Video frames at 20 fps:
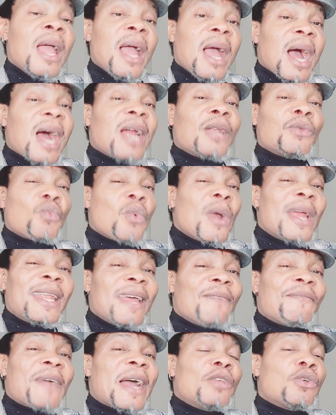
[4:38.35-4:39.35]
and
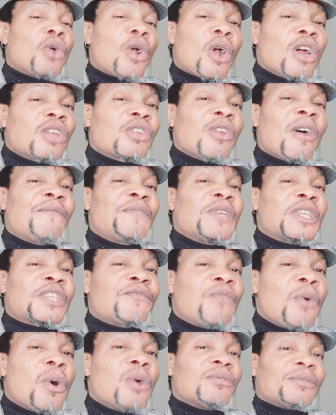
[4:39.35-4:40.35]
whenever you cut off his
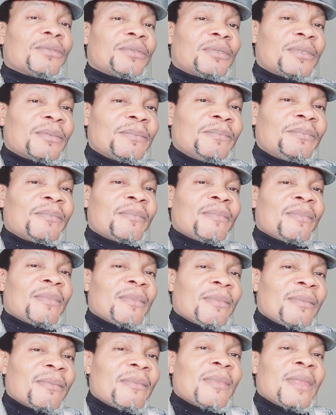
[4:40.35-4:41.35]
funds,
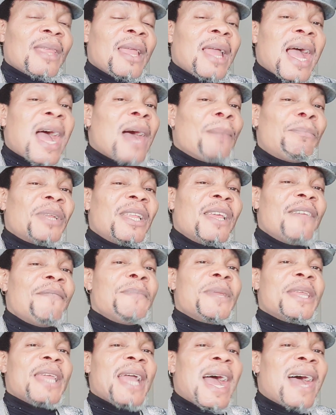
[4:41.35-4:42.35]
and believe
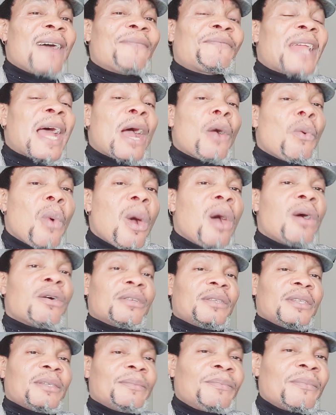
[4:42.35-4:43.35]
me,
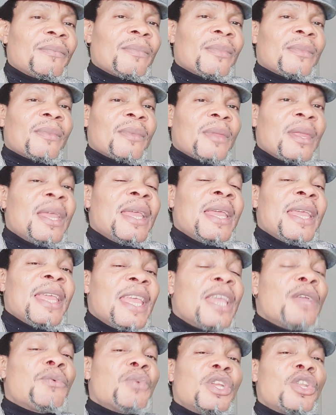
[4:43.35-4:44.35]
afterward,
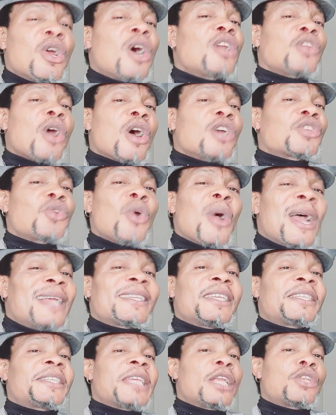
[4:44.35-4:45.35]
he will not also
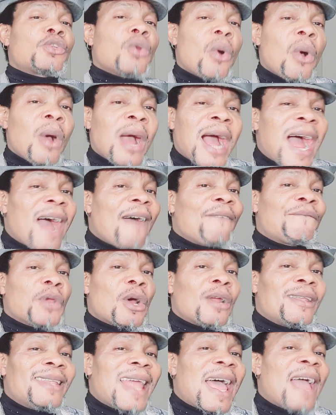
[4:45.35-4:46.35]
hesitate to have
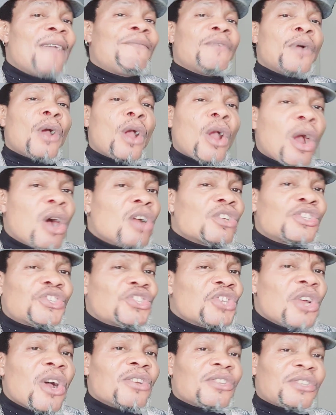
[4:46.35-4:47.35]
your life cut
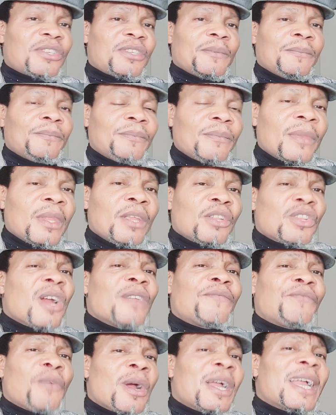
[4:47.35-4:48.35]
short.
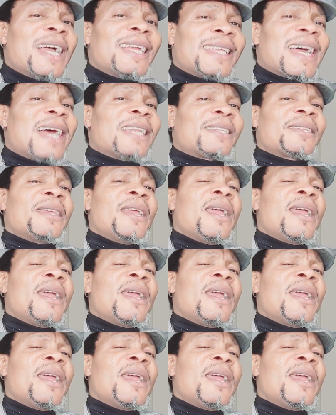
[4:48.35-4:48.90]
Don't forget that